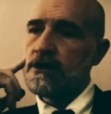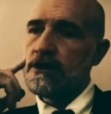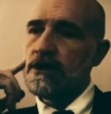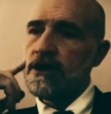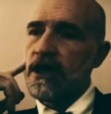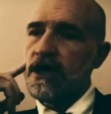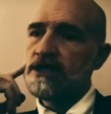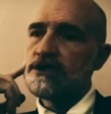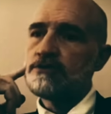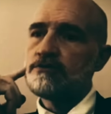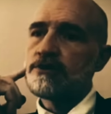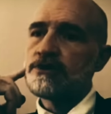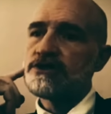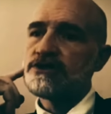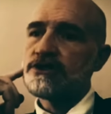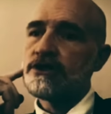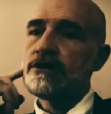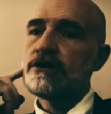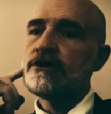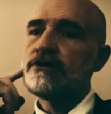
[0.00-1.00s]
and to
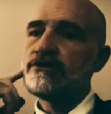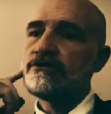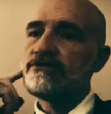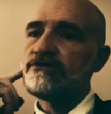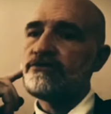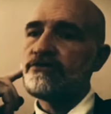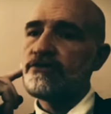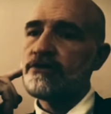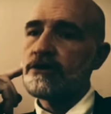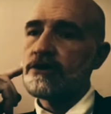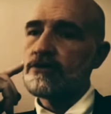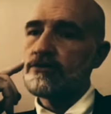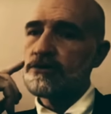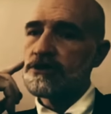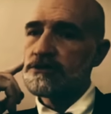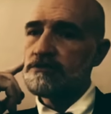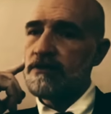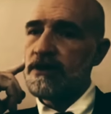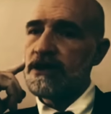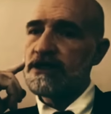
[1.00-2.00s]
preserve
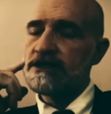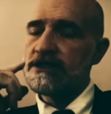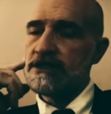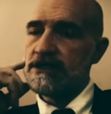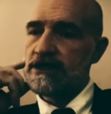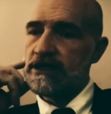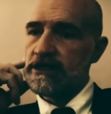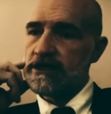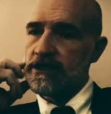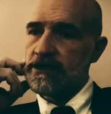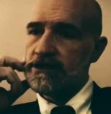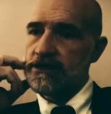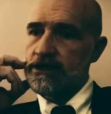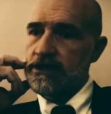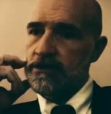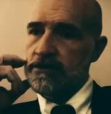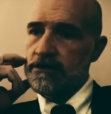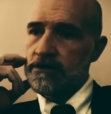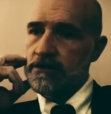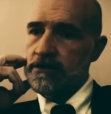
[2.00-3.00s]
respect and dignity